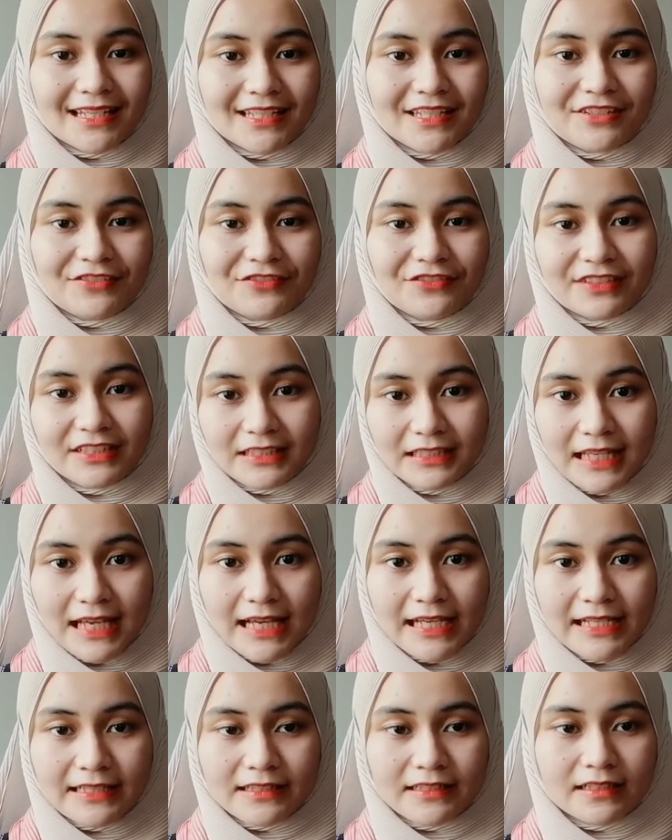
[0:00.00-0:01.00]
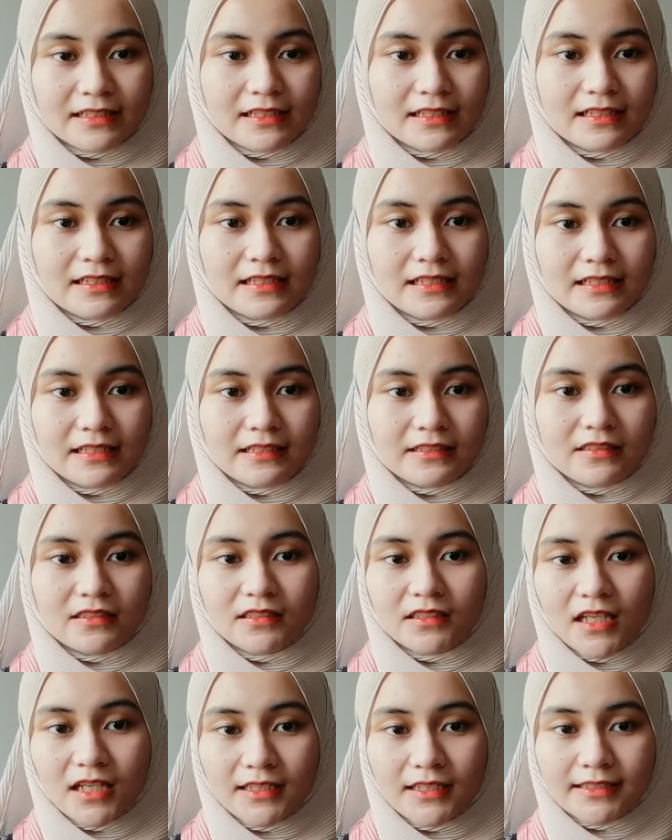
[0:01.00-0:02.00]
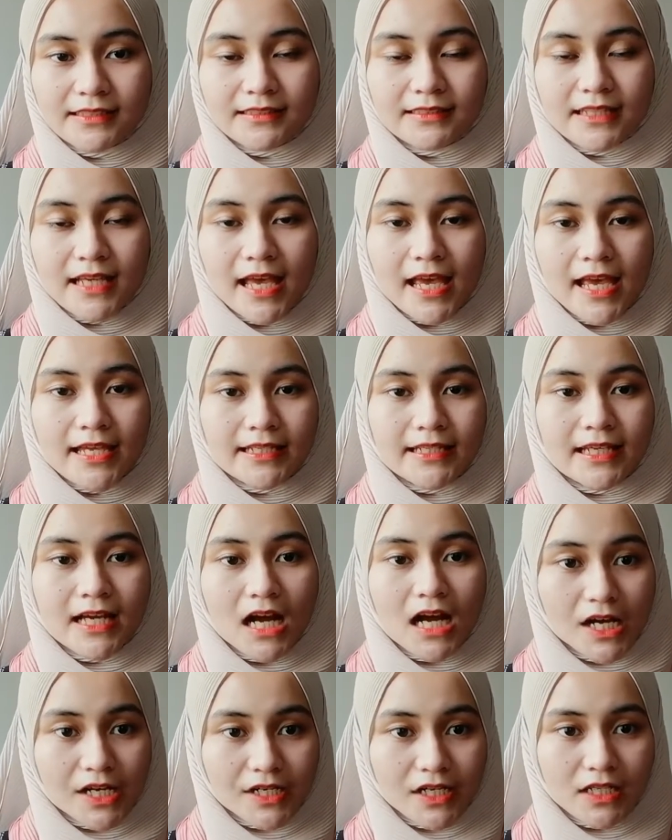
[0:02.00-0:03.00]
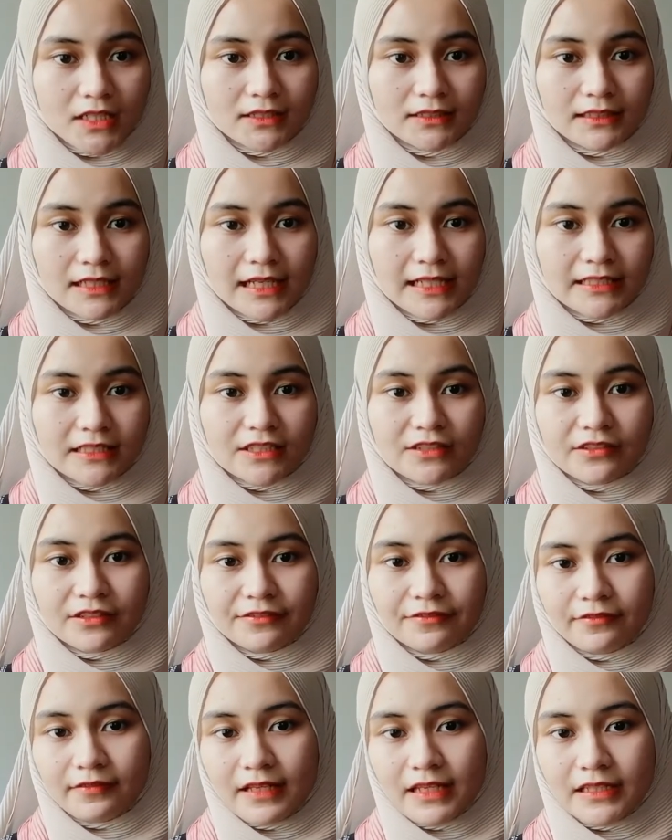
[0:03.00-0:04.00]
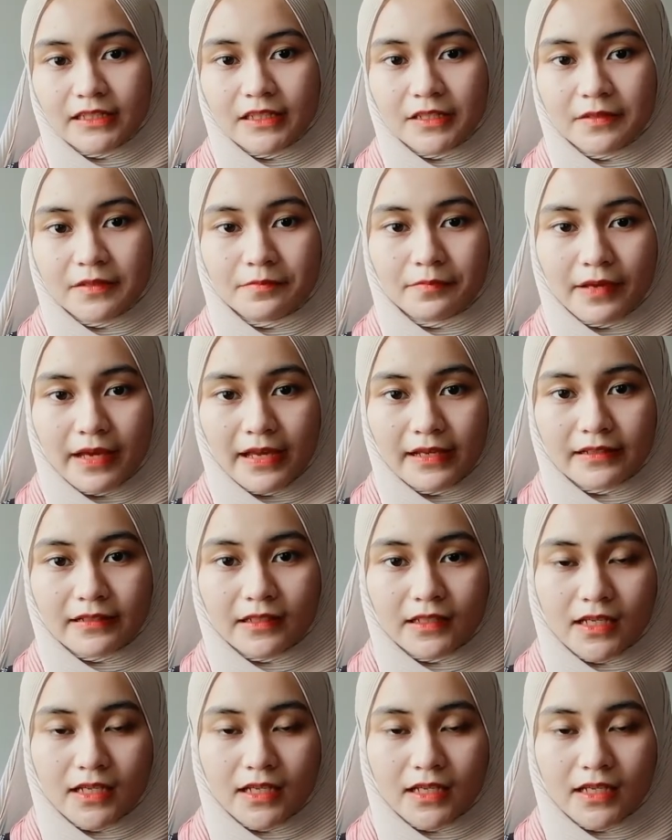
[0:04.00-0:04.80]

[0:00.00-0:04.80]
If the light is not detect any IR light reflected back,